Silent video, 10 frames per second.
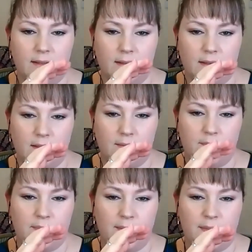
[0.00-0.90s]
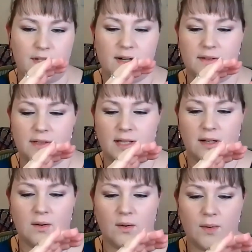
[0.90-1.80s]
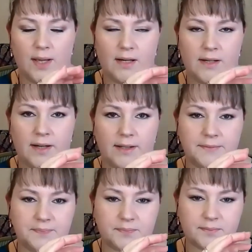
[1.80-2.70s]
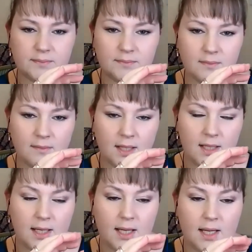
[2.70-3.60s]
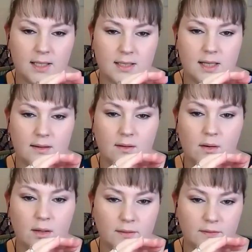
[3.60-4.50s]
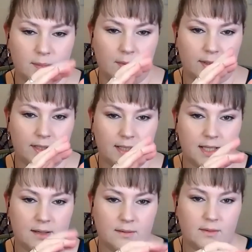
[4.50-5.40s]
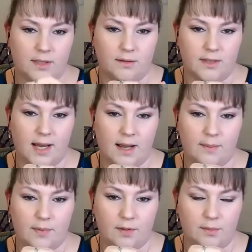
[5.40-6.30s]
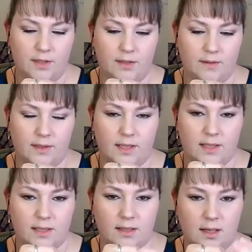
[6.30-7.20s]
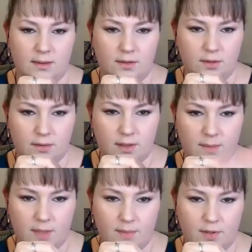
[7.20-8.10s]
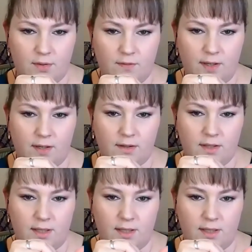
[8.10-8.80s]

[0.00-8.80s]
You're pretty much covering that whole area. And all of the points that when you tap, you'll be doing this. Sometimes 2 fingers